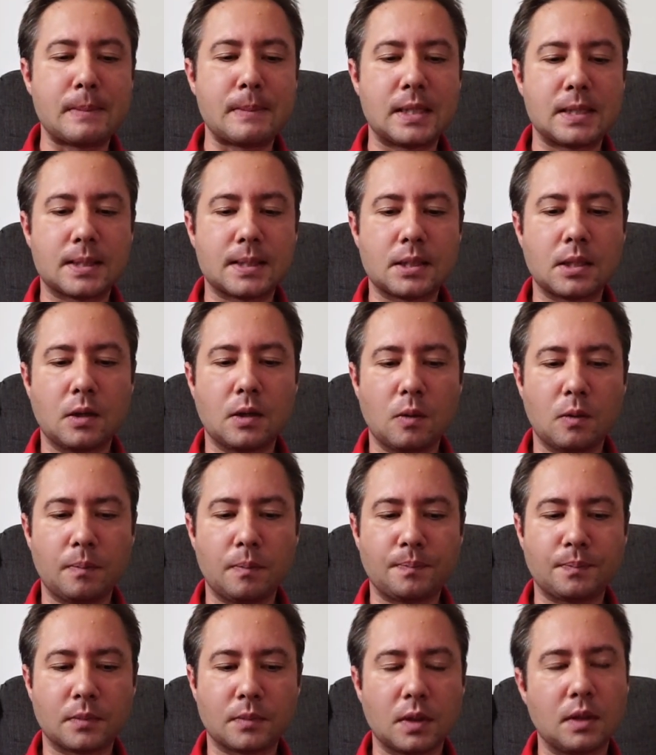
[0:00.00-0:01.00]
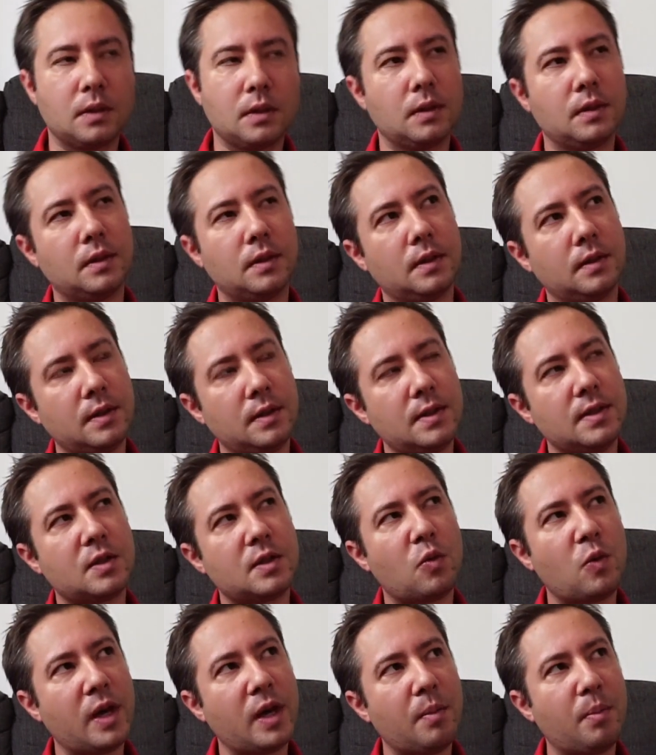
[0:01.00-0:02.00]
So this is
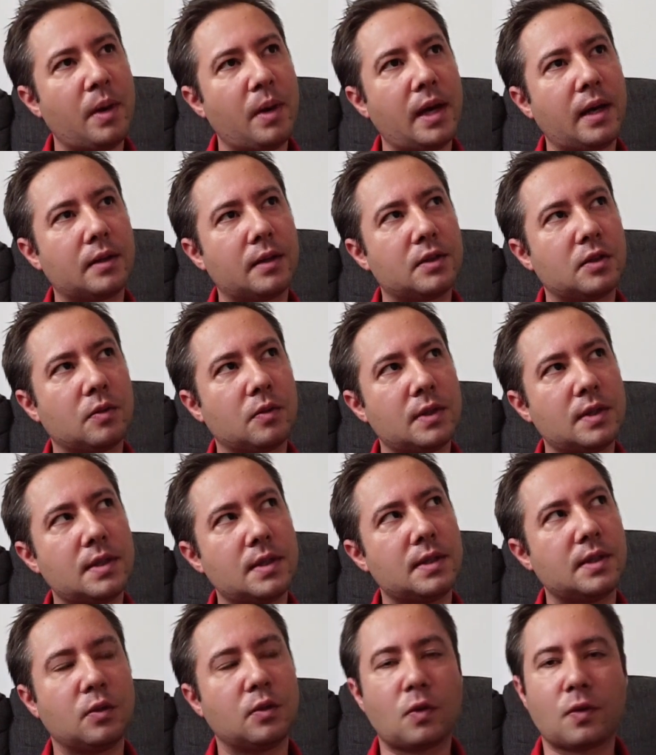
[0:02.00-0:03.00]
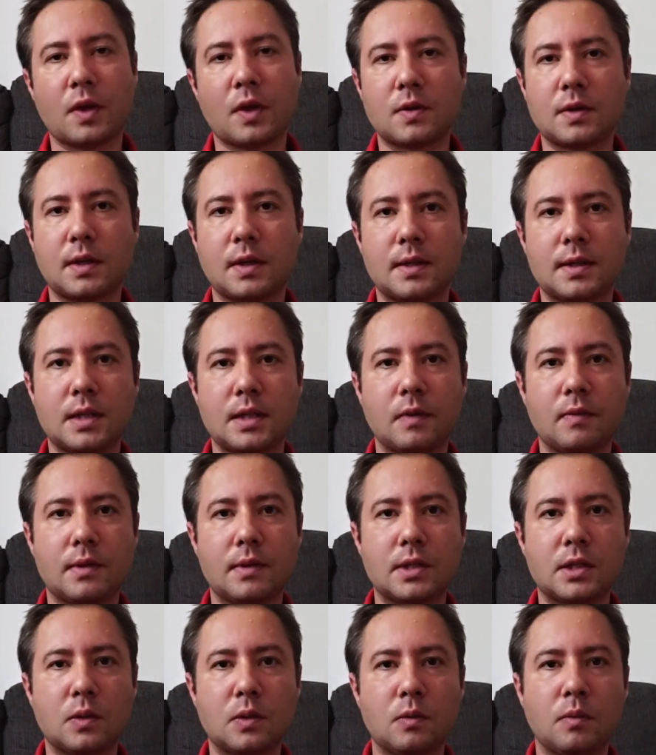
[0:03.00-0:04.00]
a way back, so this is in
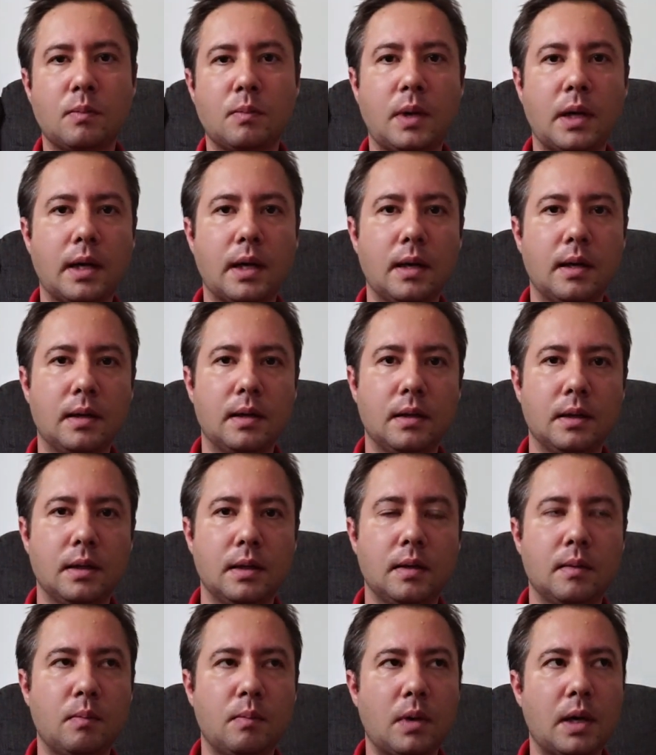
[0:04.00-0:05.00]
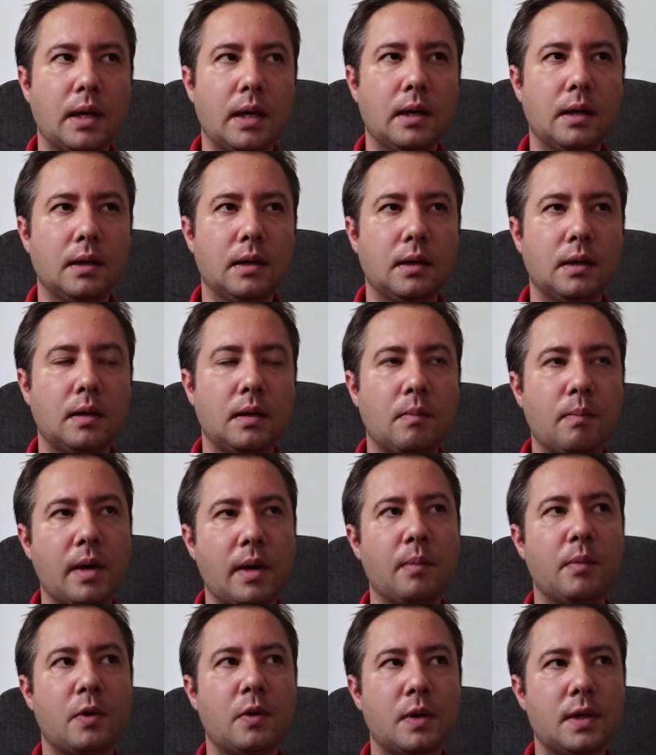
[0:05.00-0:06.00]
2007, so my
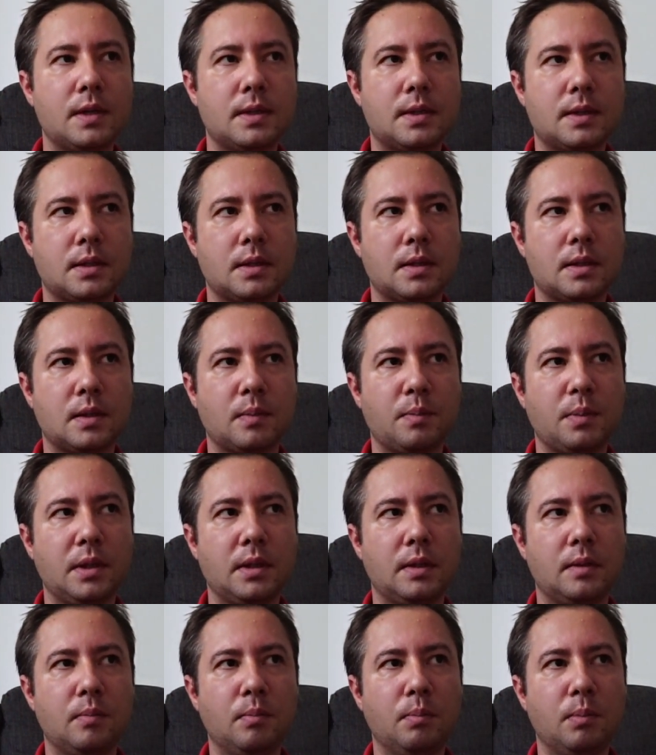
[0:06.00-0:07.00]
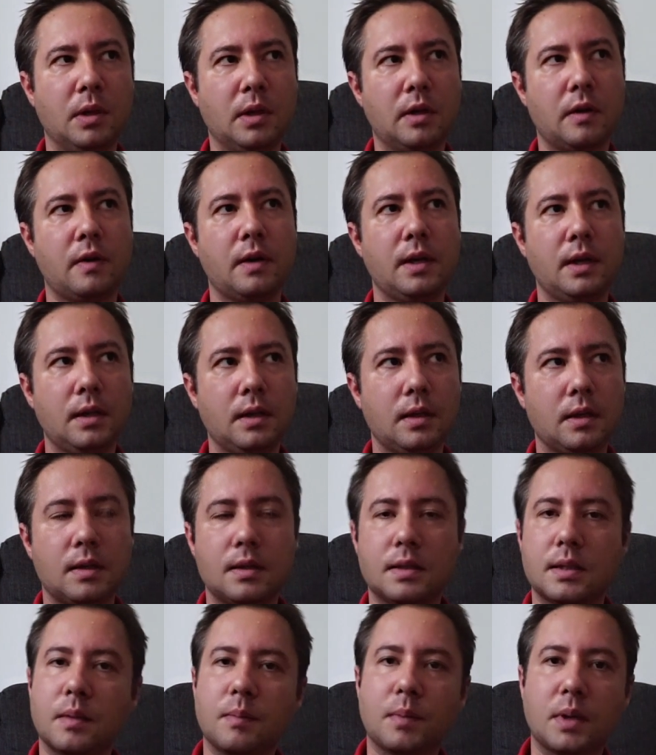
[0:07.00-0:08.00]
memory is a bit blurry
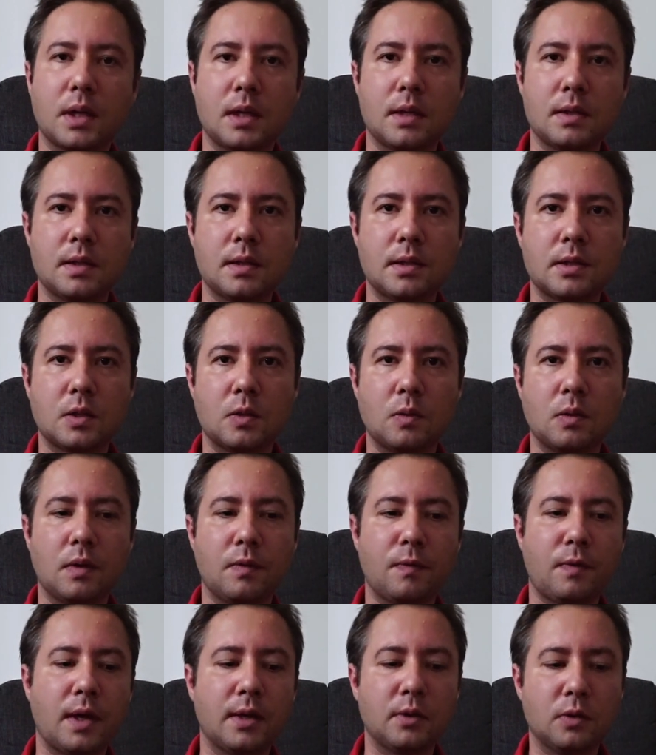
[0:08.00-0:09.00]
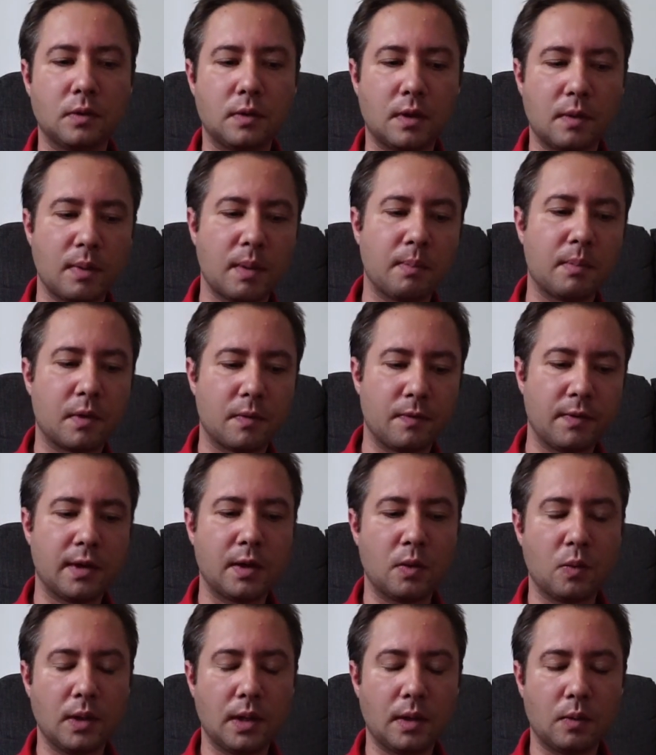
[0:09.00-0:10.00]
in some cases, so if I don't remember
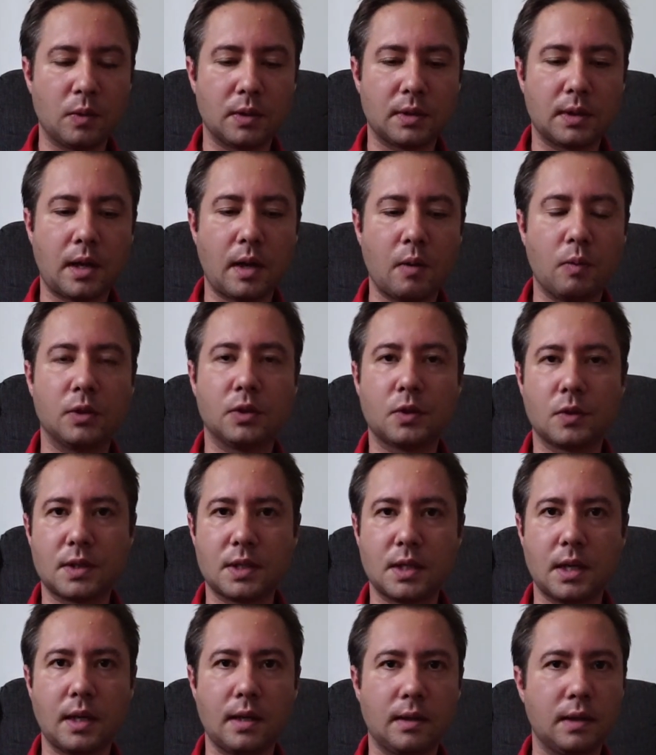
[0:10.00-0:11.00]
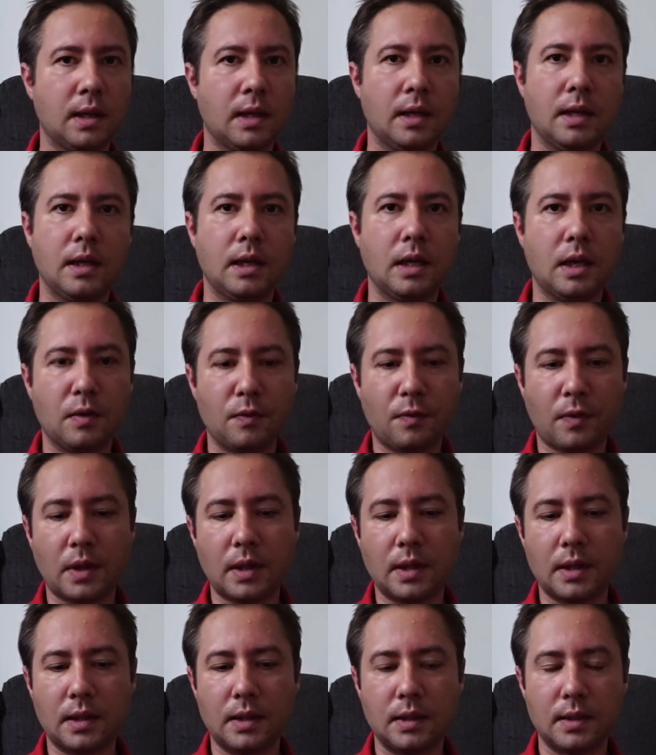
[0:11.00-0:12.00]
very well what I want to say, and if
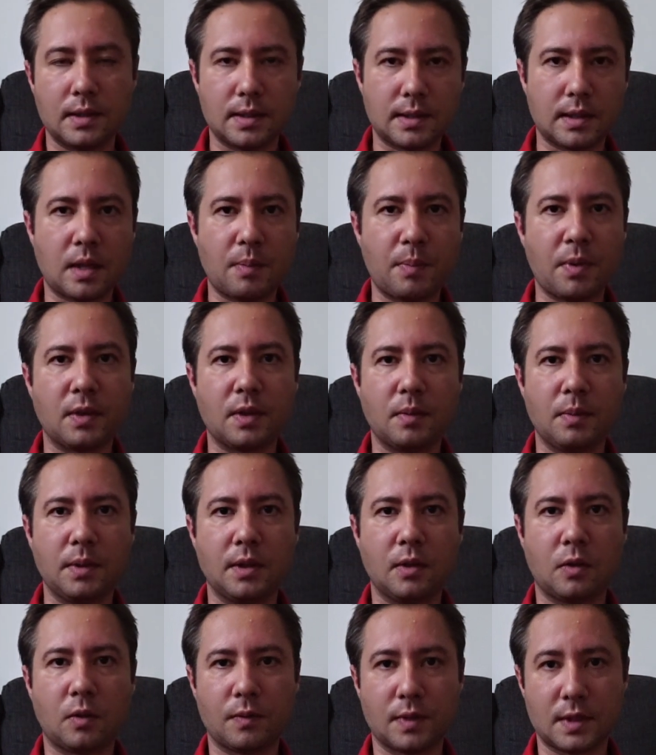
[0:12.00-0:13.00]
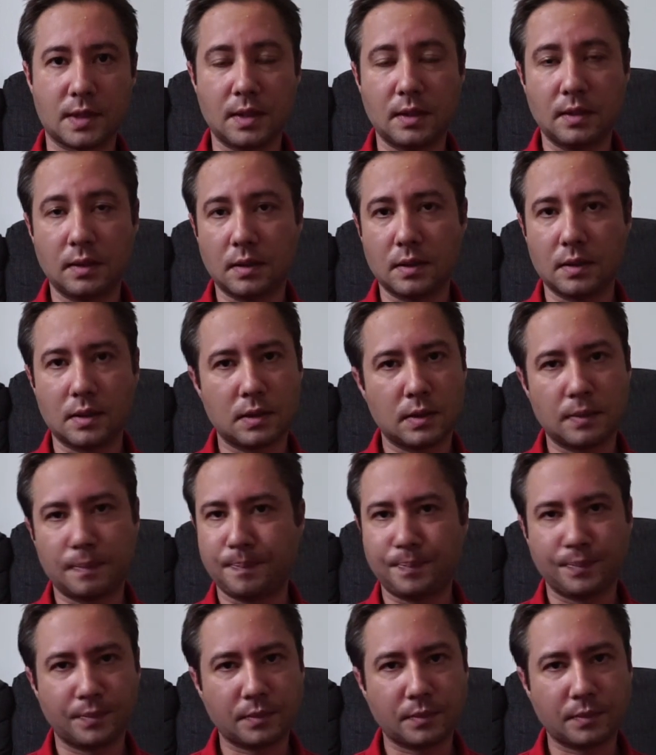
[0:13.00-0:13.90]
I stop in the middle of the sentence,